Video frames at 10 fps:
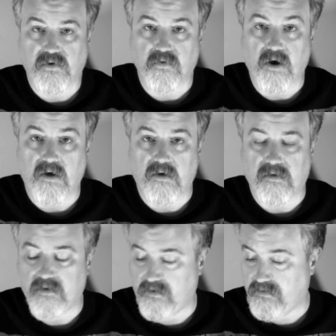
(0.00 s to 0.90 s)

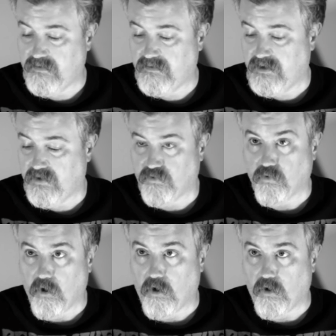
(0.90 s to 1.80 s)
Crawl.
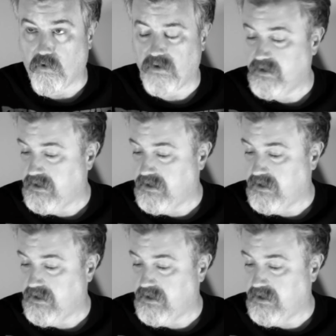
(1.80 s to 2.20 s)
Crawl.